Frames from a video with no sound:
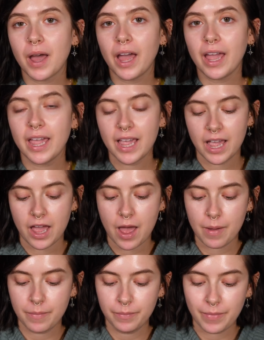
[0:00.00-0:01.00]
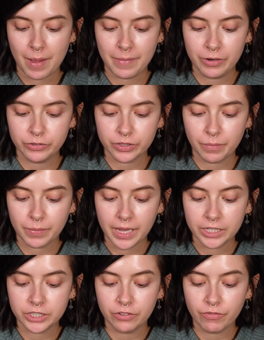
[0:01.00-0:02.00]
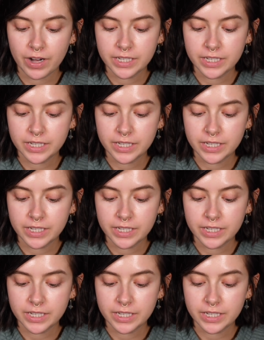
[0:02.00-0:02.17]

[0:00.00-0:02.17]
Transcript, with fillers: my um, bareMinerals Complexion